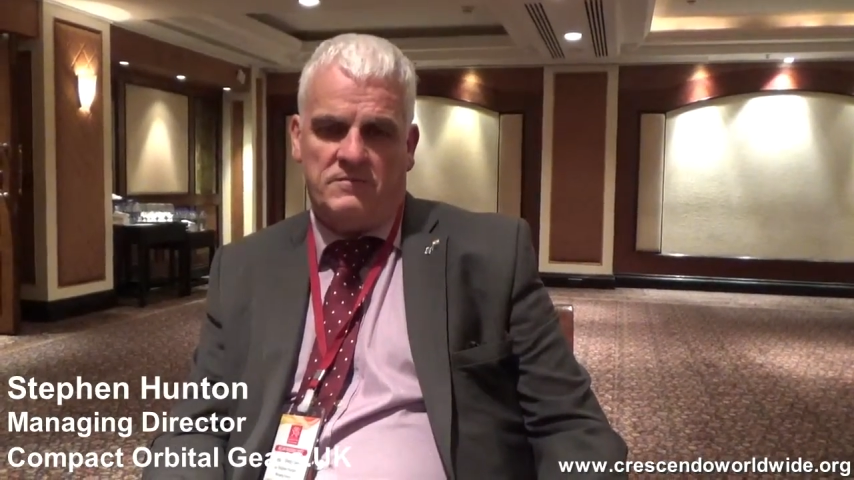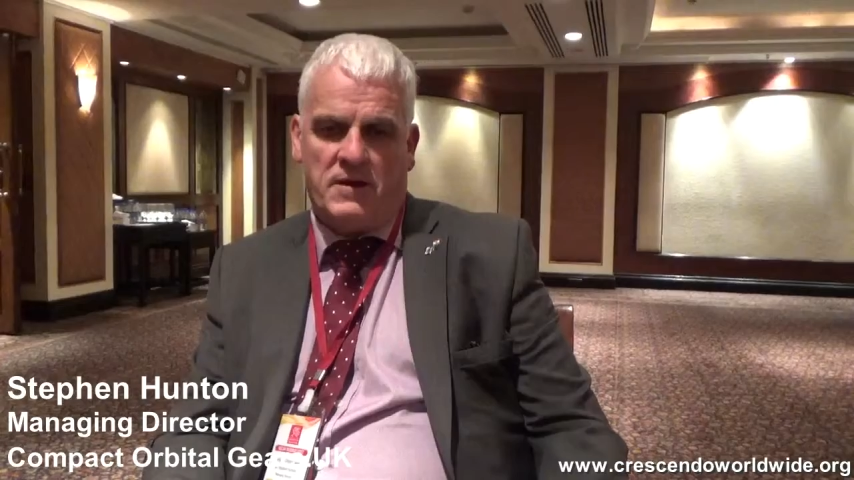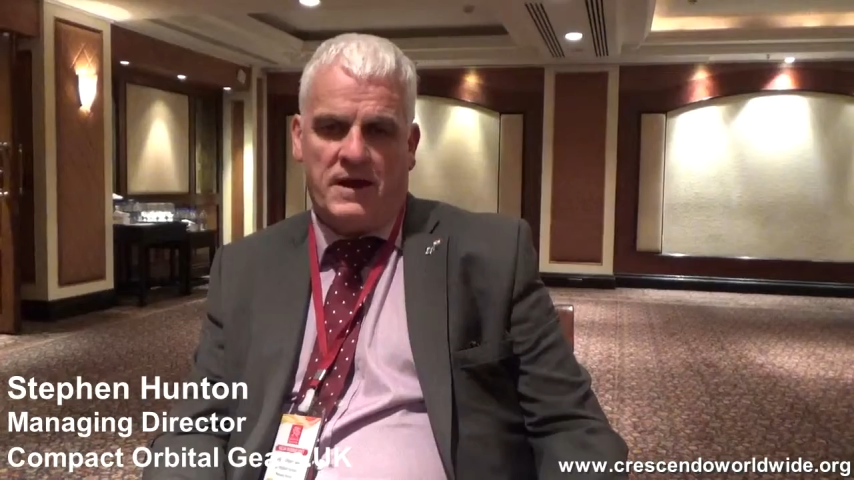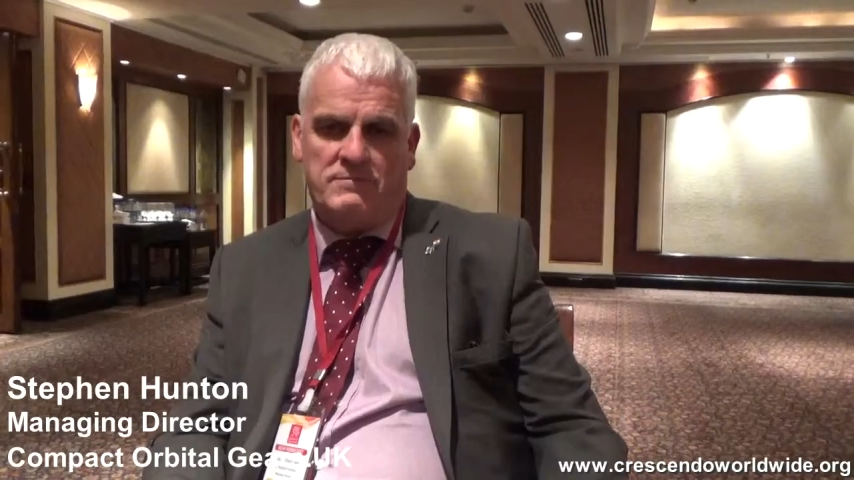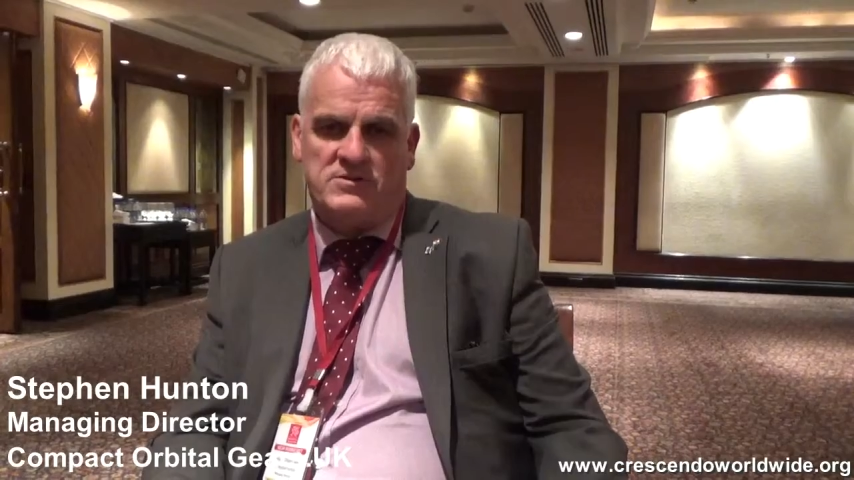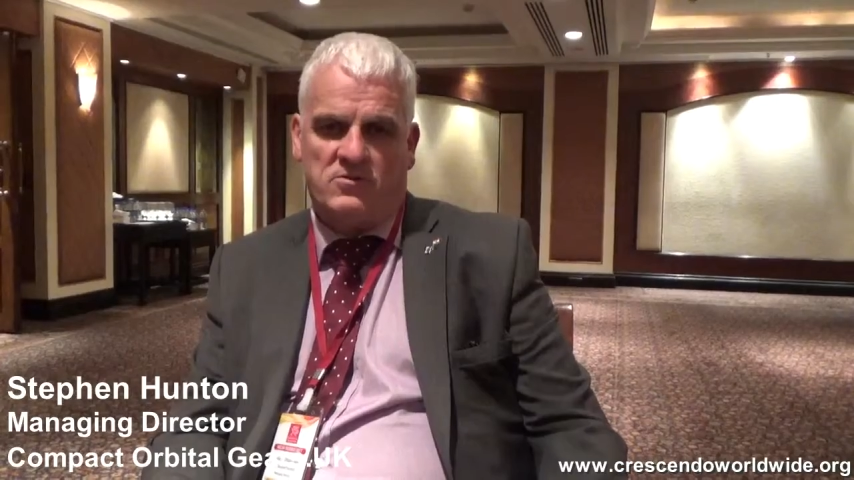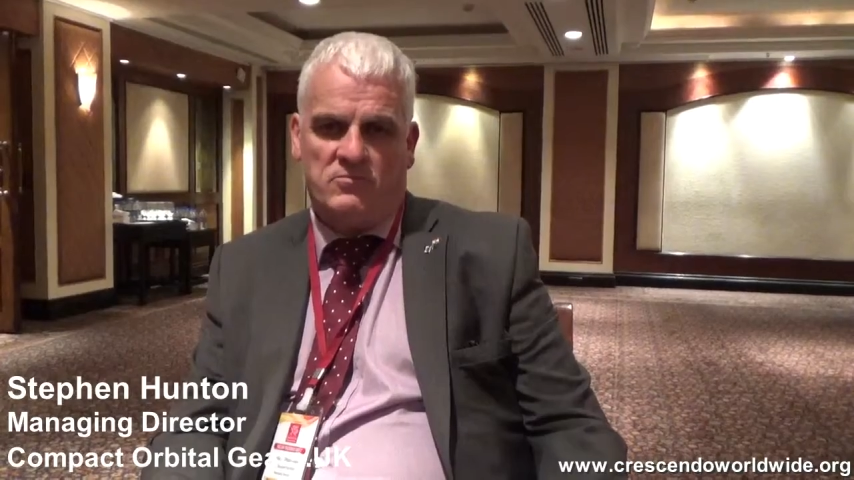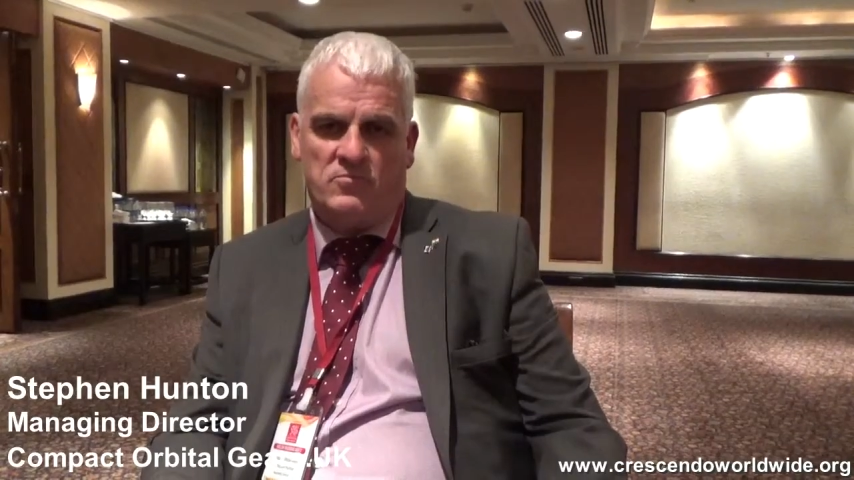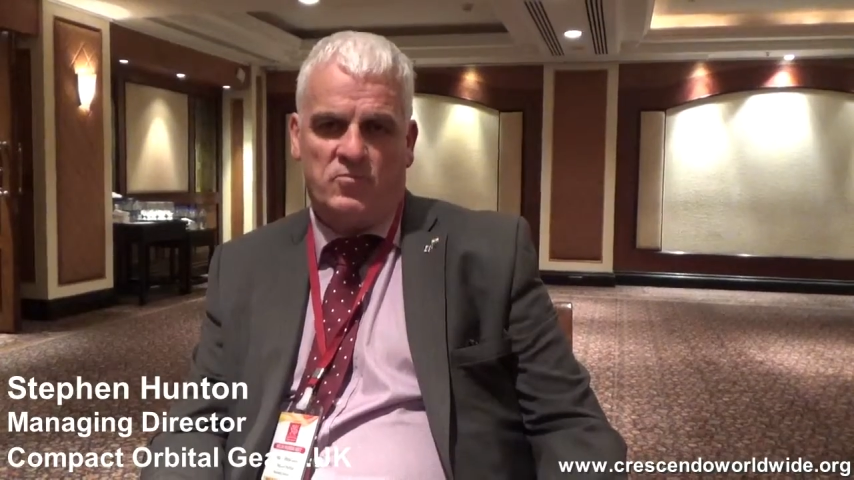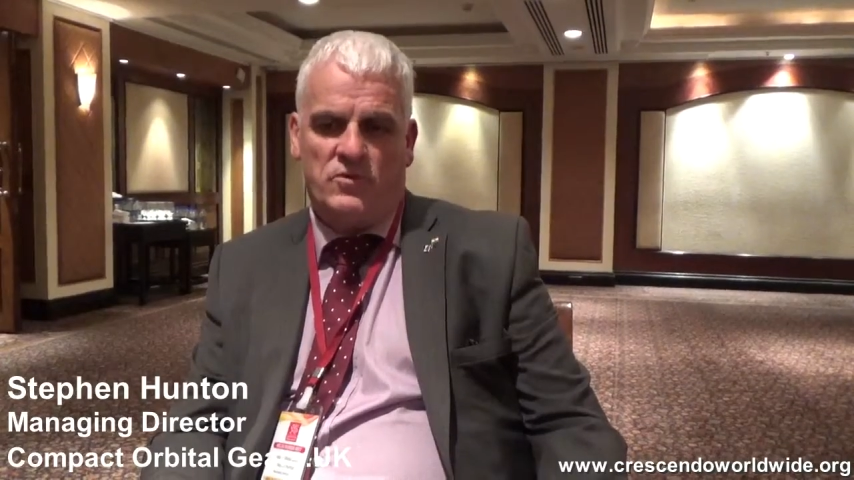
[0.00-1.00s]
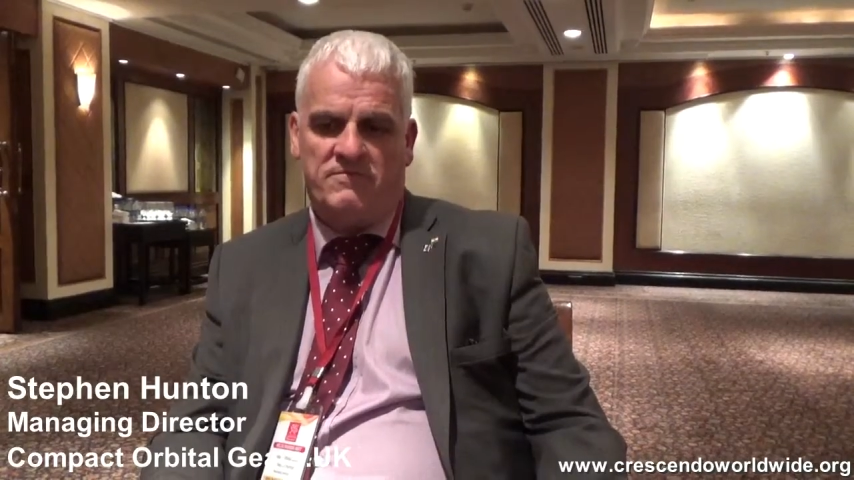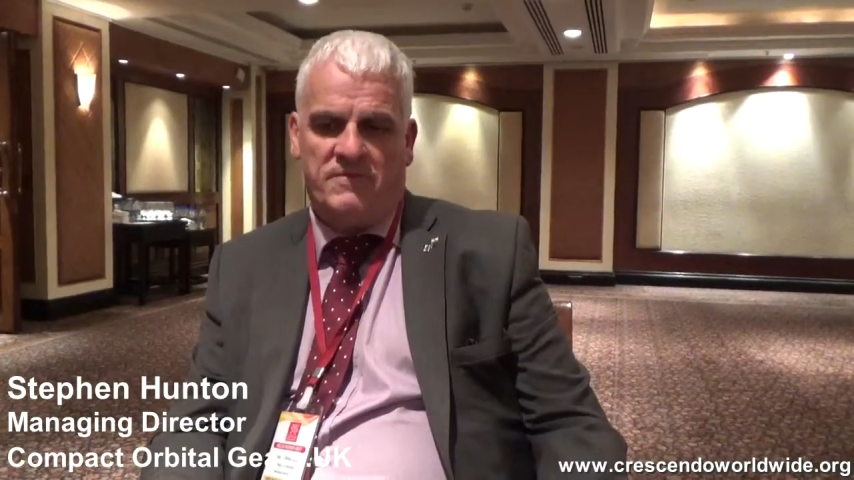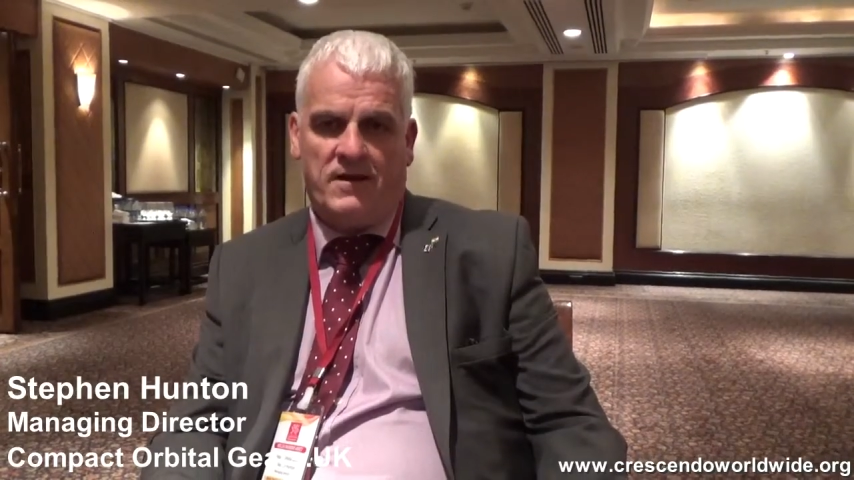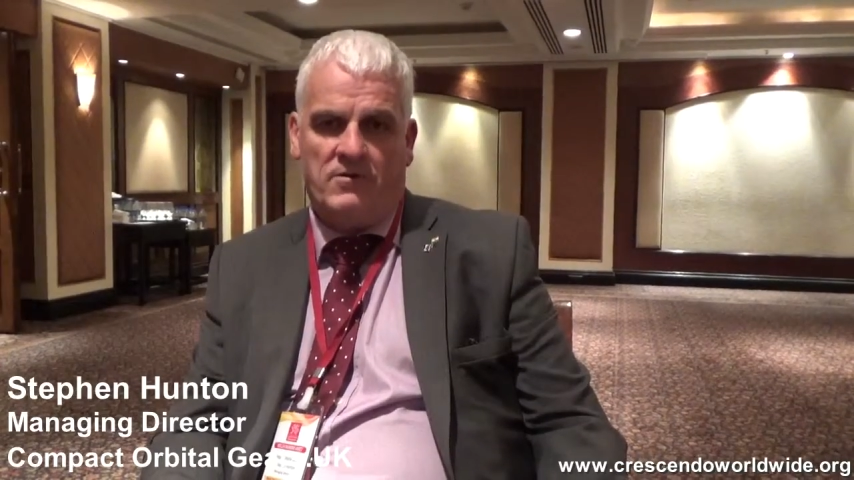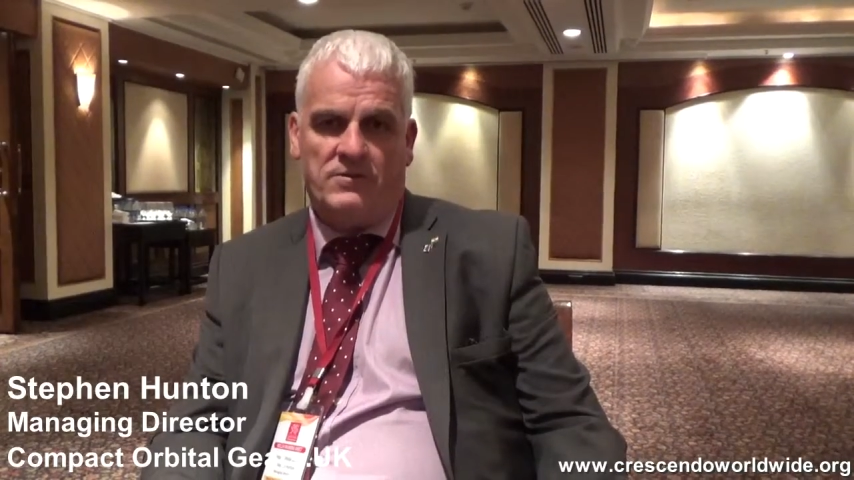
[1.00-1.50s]
perhaps not would have
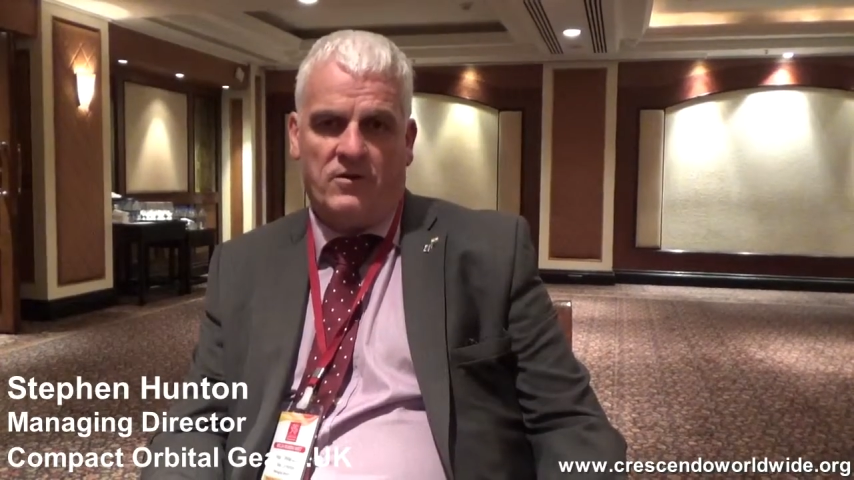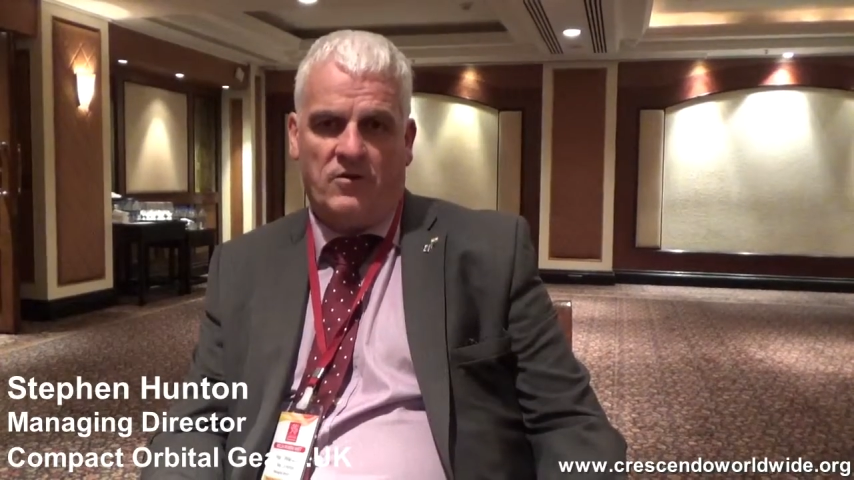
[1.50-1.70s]
found